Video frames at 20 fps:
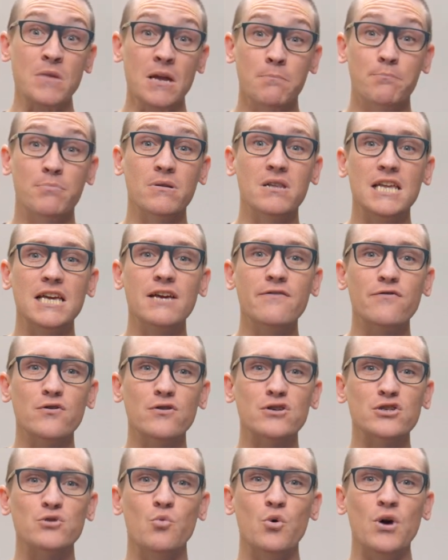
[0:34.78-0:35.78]

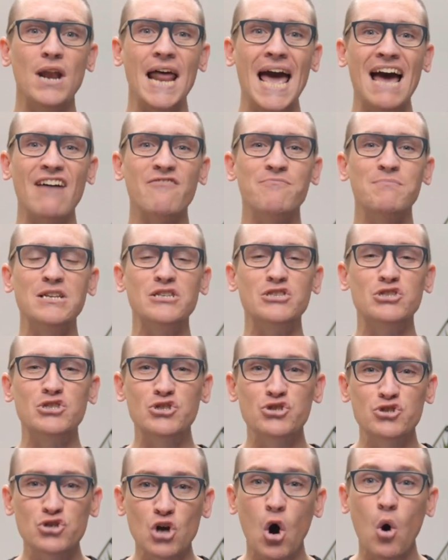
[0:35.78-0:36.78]
believers would have been
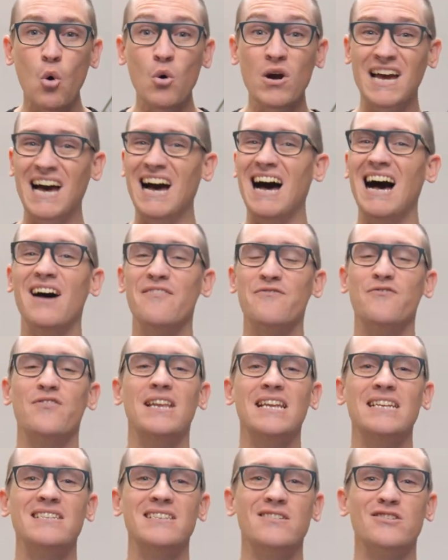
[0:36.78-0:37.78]
so
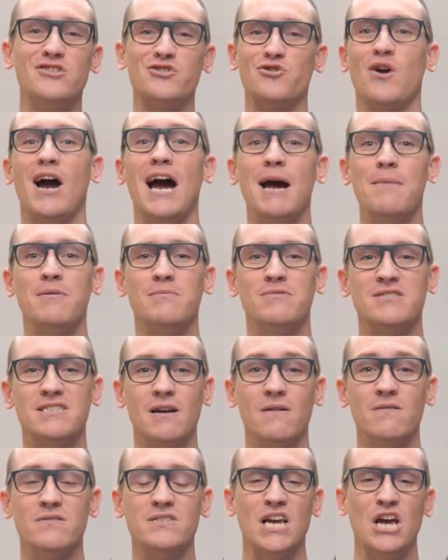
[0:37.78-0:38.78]
confident to describe
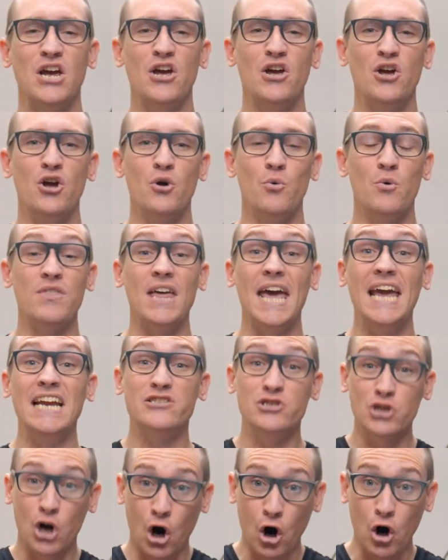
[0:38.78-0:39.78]
themselves with a
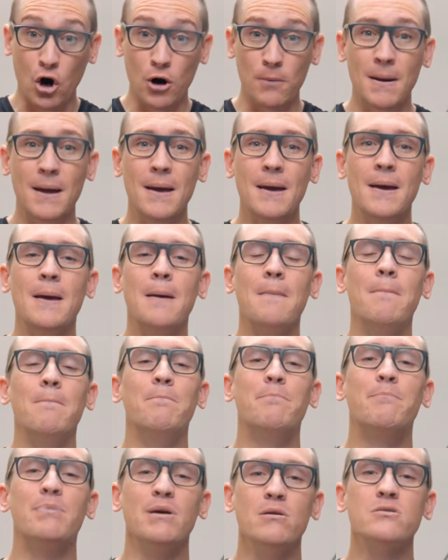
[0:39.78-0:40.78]
term
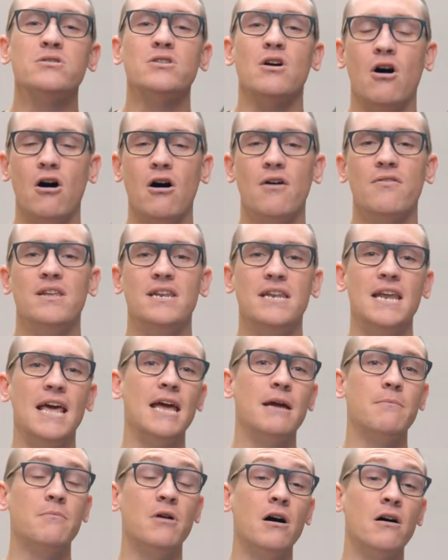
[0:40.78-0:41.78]
built on the
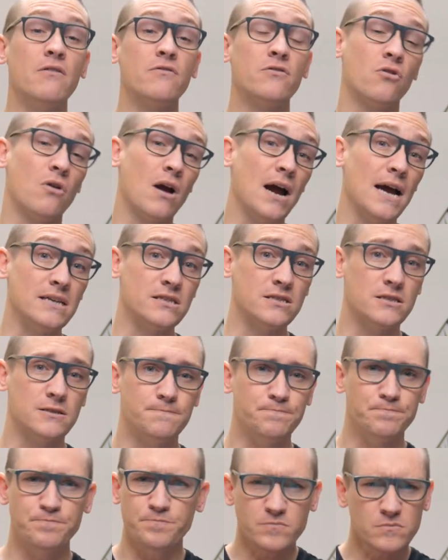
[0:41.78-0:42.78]
name of Christ.
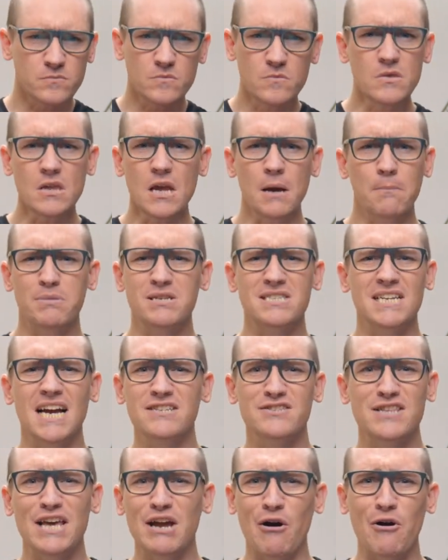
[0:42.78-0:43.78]

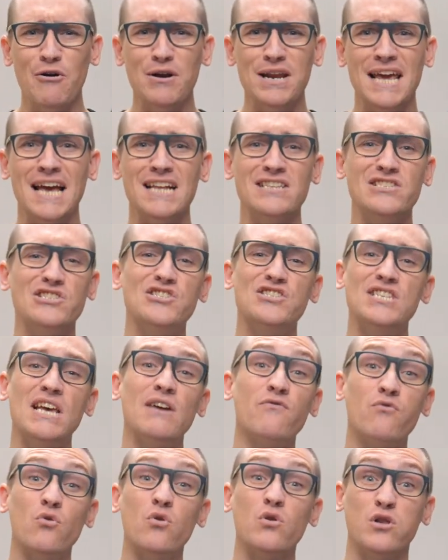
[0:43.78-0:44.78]
Besides, they already had
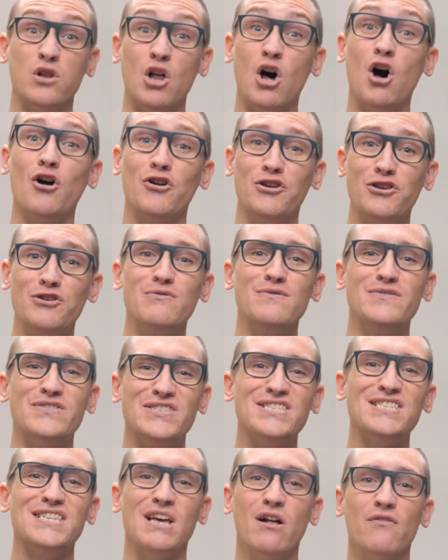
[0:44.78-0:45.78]
several long-used
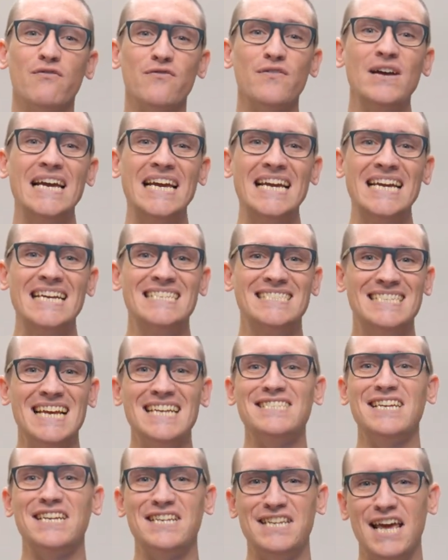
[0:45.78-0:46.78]

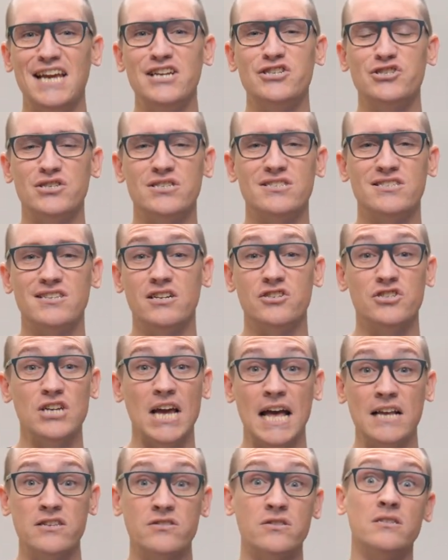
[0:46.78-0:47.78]
self-designations such
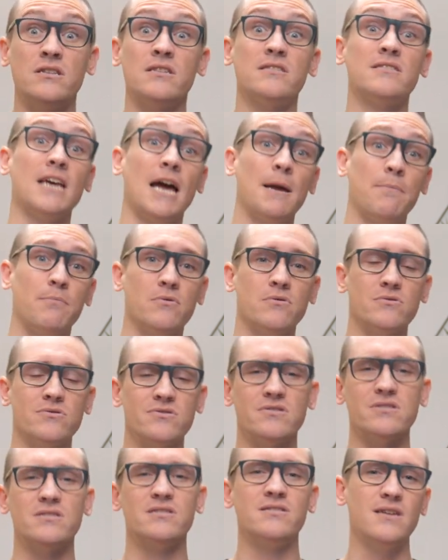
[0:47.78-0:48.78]
as the disciples,
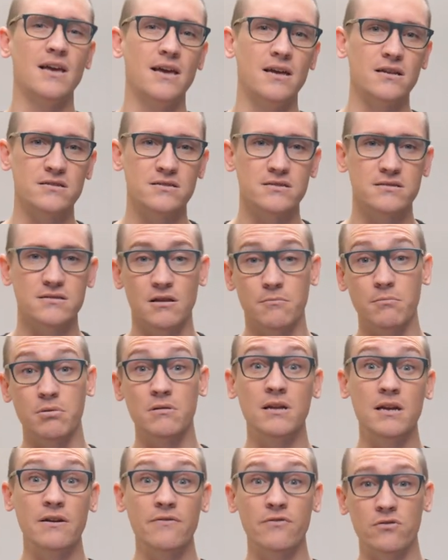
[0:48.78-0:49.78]
the saints, the
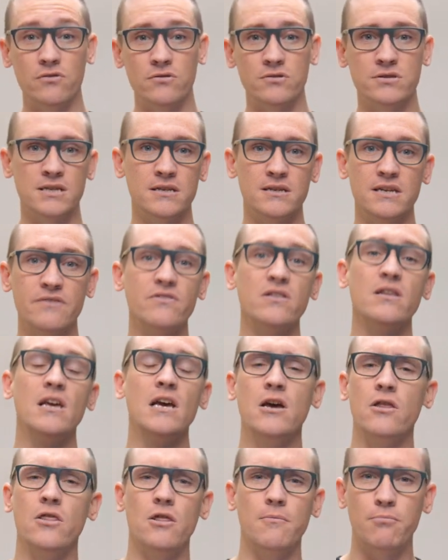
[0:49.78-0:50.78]
believers, and even
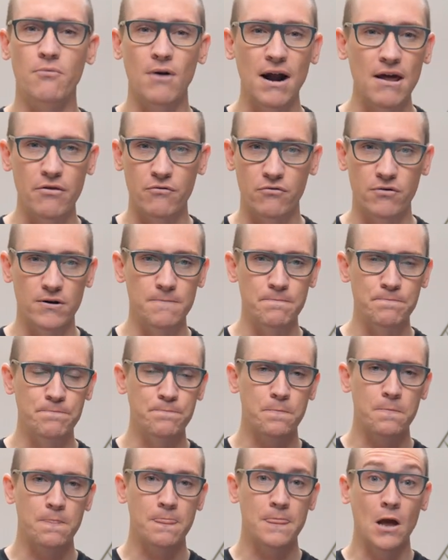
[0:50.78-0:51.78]
the brethren.
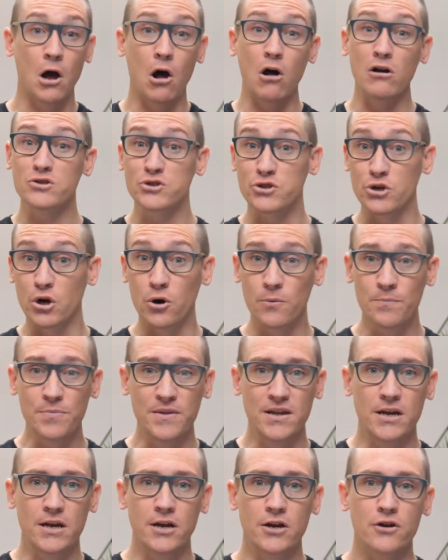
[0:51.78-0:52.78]
Also,
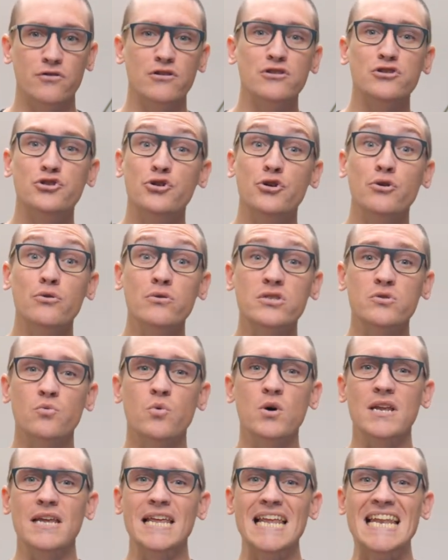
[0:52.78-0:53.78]
the Jews
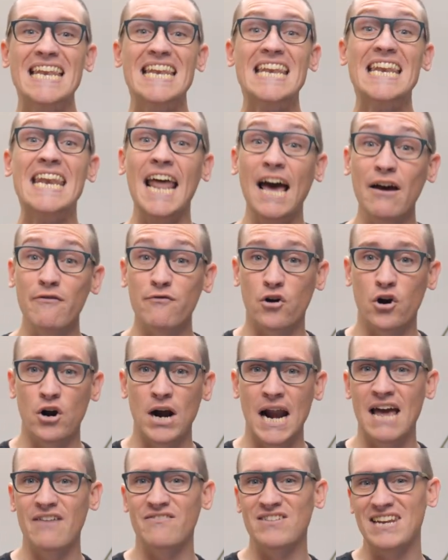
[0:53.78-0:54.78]
would never
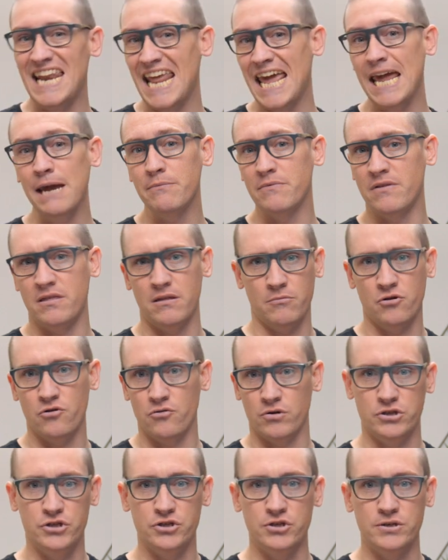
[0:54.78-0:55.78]
have named them
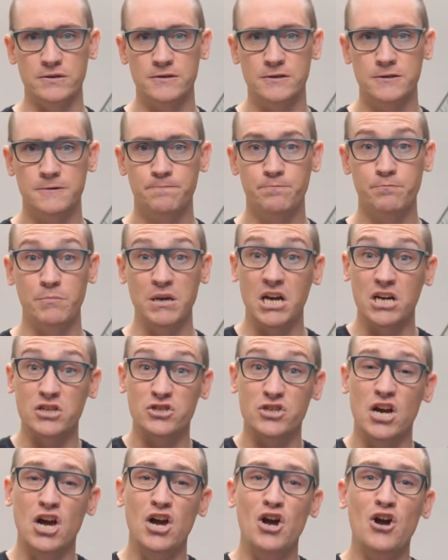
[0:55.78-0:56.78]
Christians
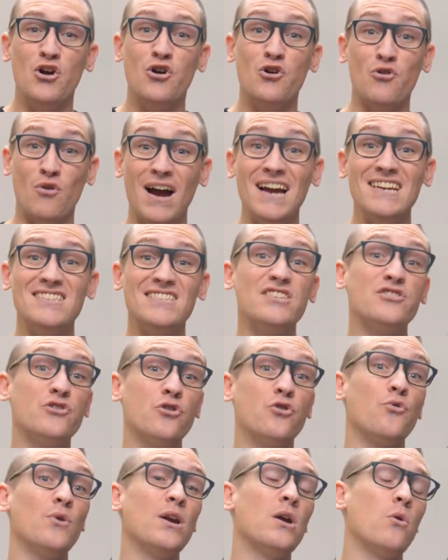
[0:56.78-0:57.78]
because Christ is
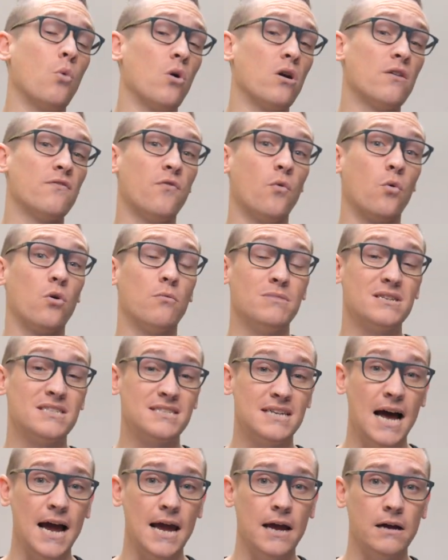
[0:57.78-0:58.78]
the Greek word for
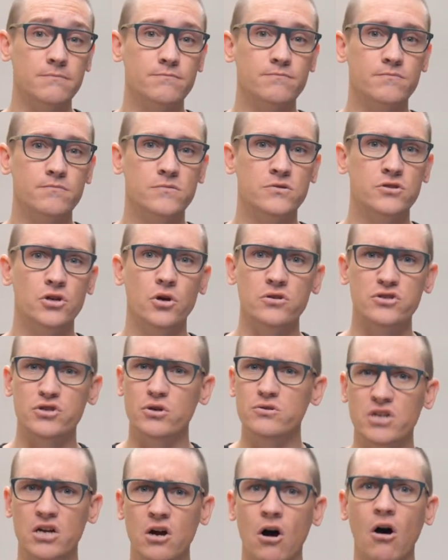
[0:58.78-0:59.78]
Messiah.
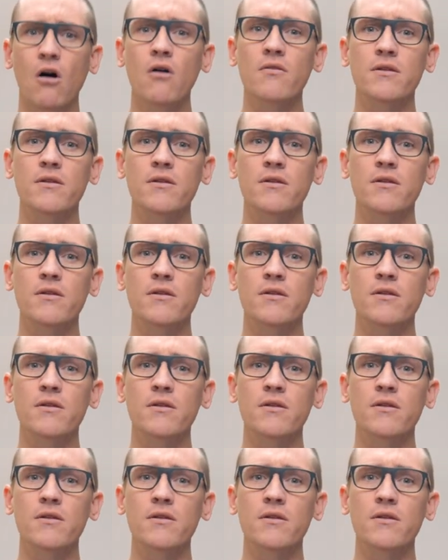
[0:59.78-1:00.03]
So to call